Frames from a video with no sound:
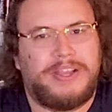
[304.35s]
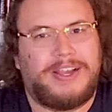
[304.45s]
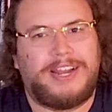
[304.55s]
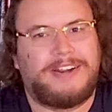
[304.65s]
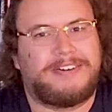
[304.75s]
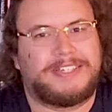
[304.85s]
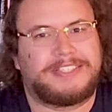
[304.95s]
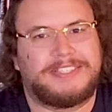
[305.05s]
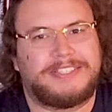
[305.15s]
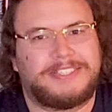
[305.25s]
I don't know,
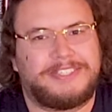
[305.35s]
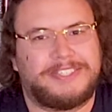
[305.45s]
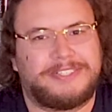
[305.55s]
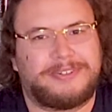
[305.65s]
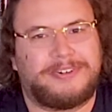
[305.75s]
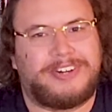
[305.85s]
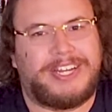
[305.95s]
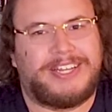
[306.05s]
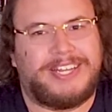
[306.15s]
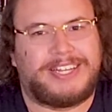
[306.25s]
it's a good
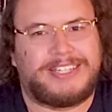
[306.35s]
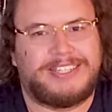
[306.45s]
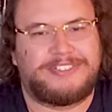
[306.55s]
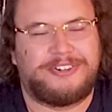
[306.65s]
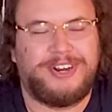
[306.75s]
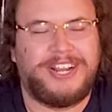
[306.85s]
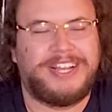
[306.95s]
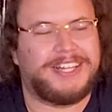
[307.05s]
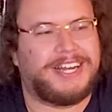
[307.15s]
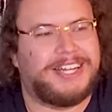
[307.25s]
story. I like the
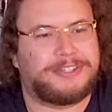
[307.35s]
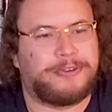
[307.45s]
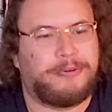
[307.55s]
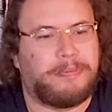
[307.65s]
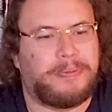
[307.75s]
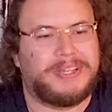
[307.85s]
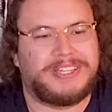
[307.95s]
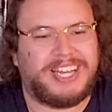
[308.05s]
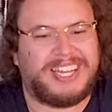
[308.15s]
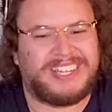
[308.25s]
story a lot too,
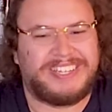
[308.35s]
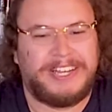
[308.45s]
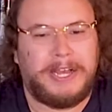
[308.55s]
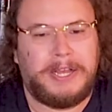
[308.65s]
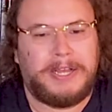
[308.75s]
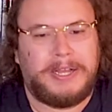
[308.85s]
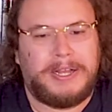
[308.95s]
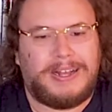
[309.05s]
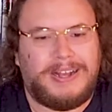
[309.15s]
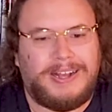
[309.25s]
but, like,
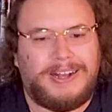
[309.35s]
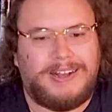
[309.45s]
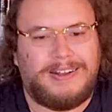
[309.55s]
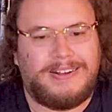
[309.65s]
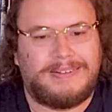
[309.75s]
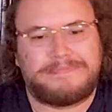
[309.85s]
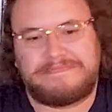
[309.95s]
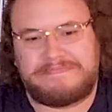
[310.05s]
Karloff